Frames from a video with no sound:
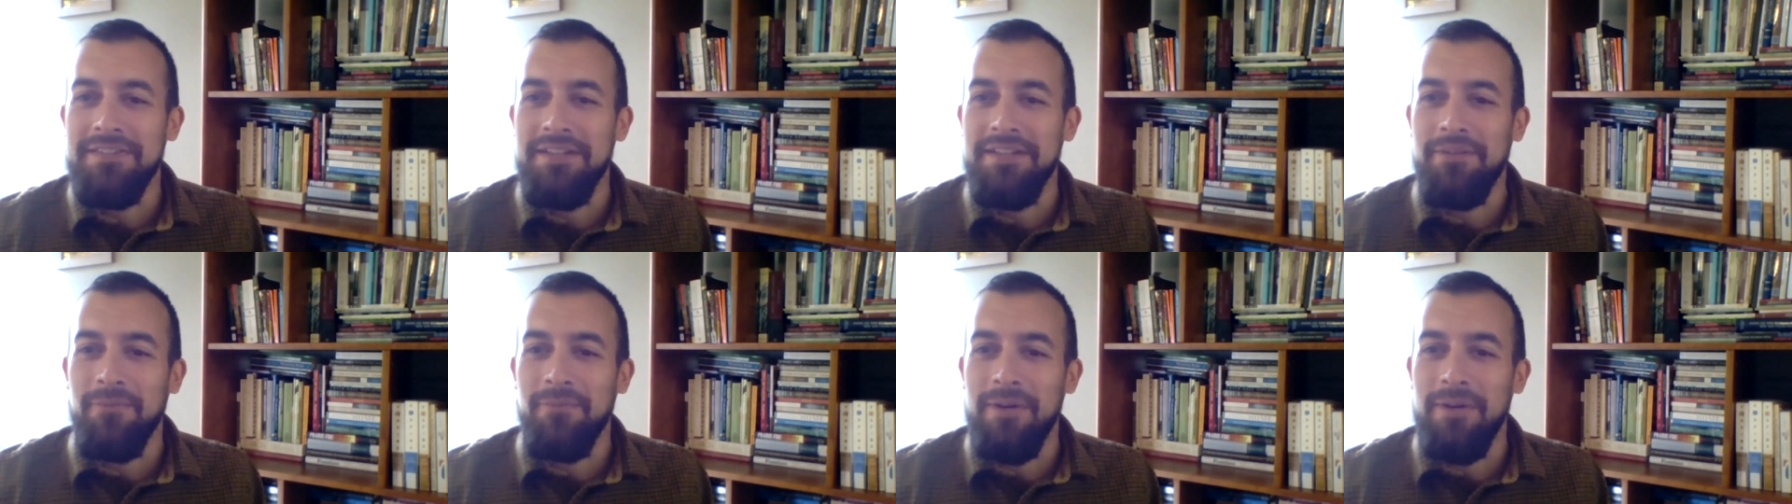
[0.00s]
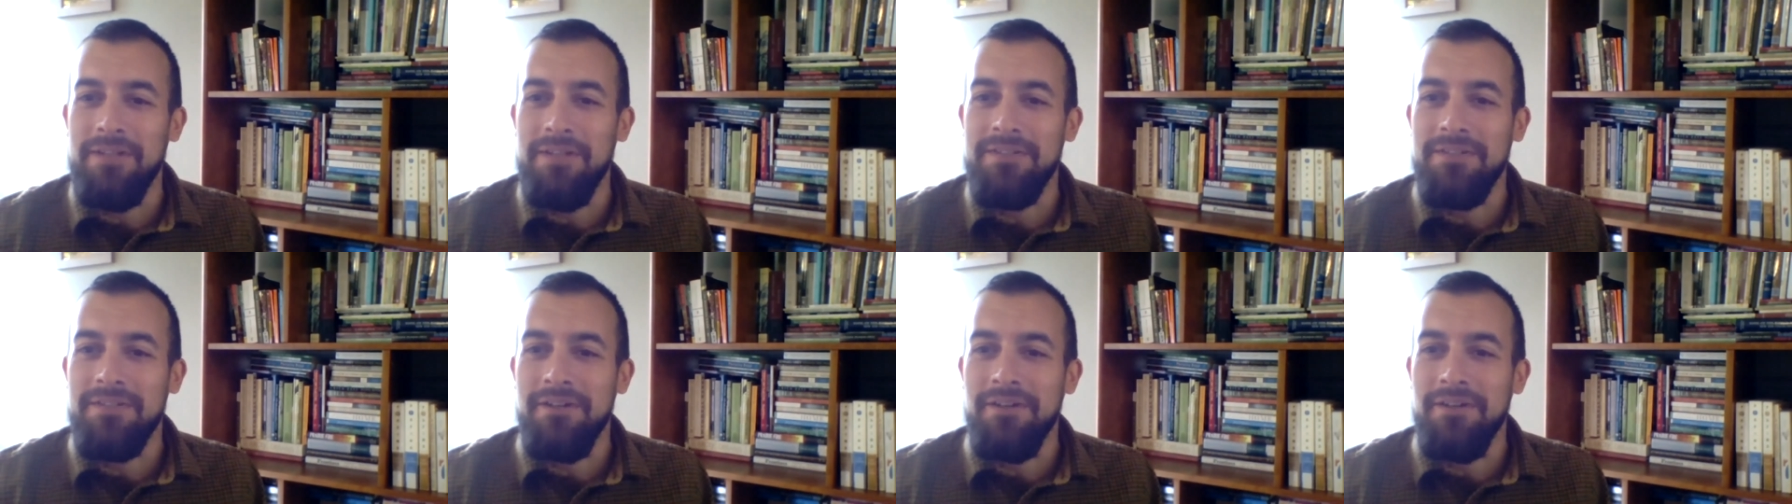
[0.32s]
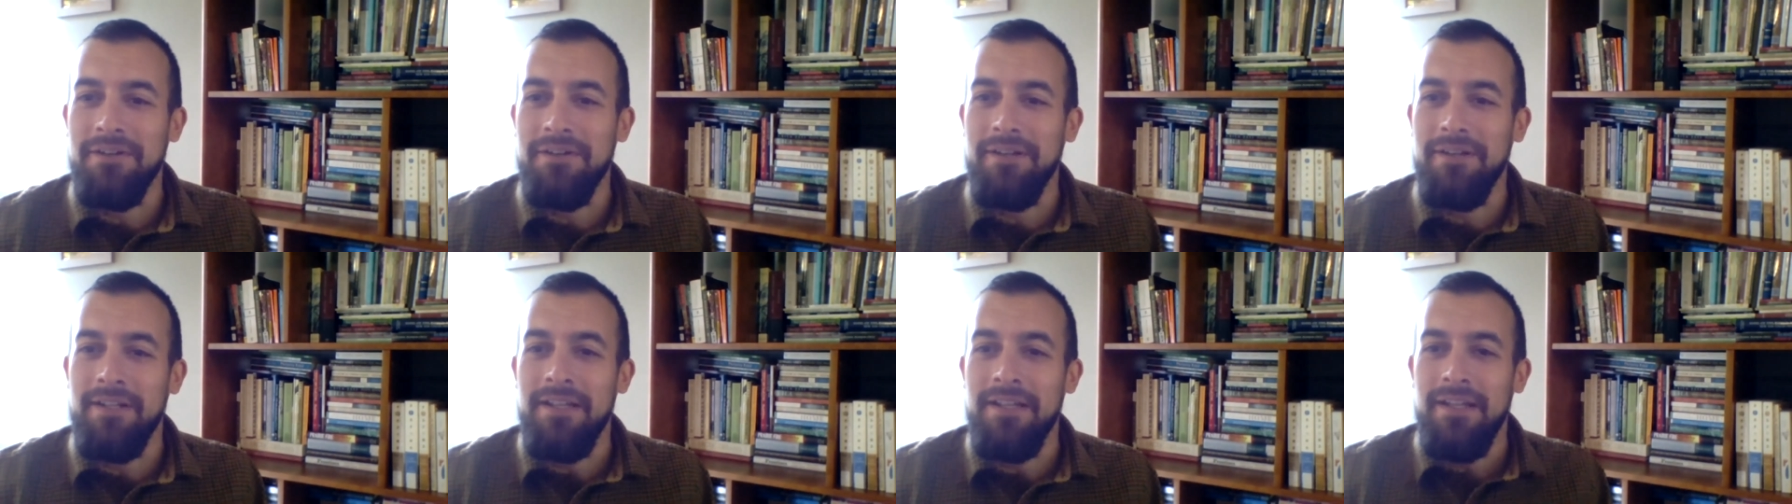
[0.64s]
in
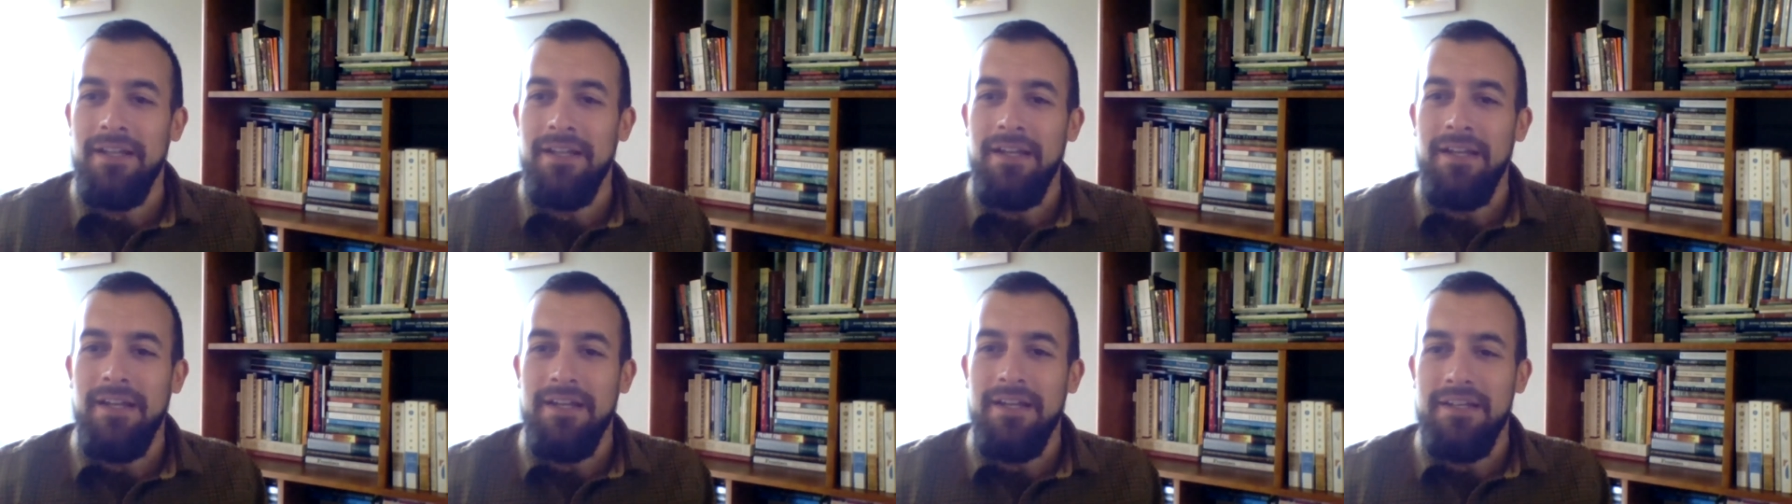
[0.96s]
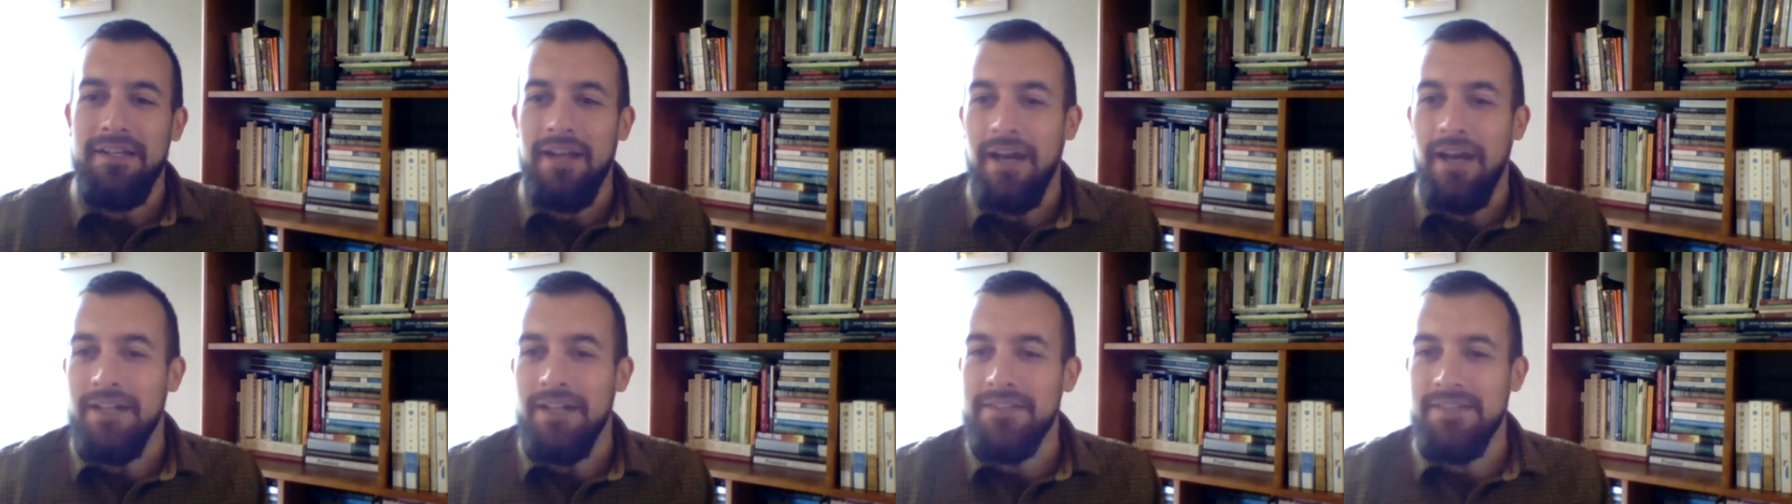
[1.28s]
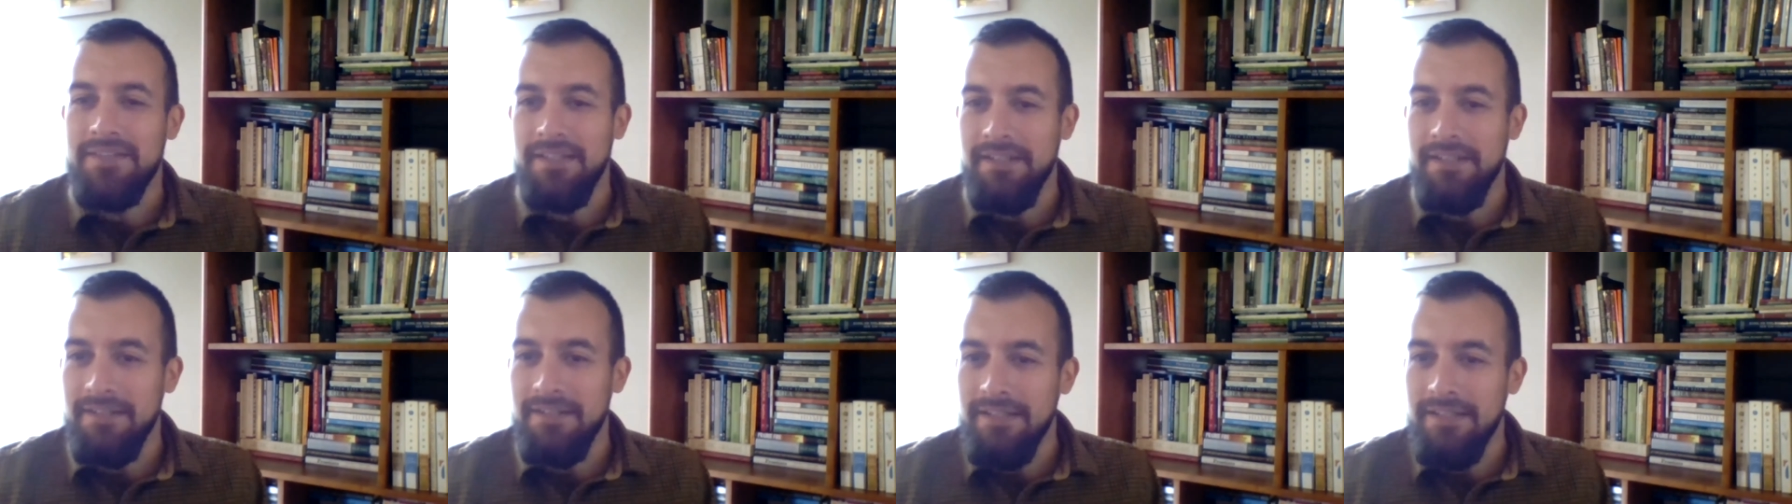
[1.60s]
Western Ghats,
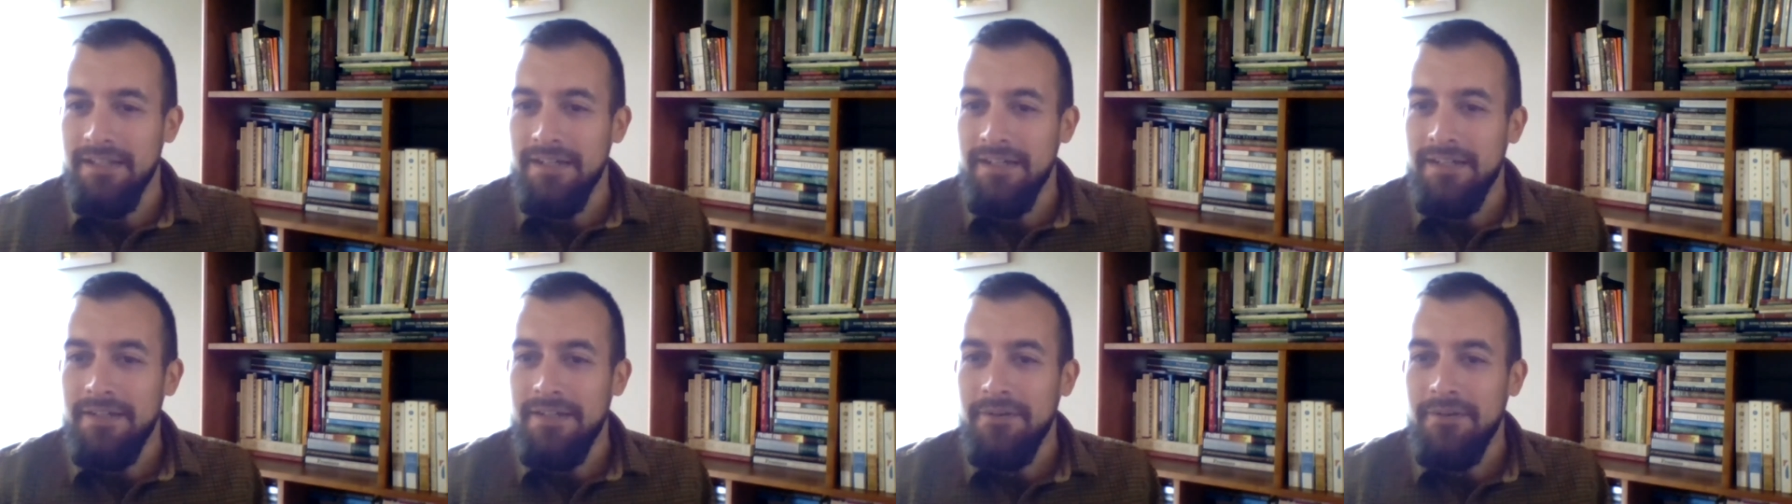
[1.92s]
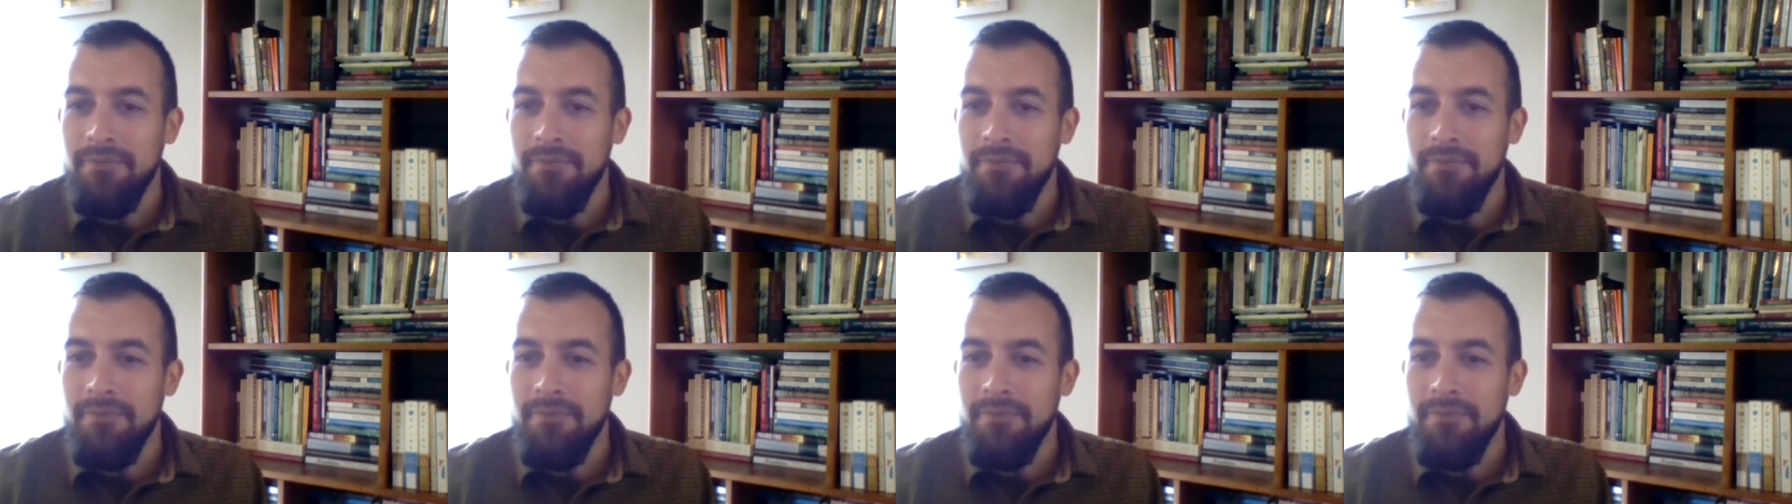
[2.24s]
India.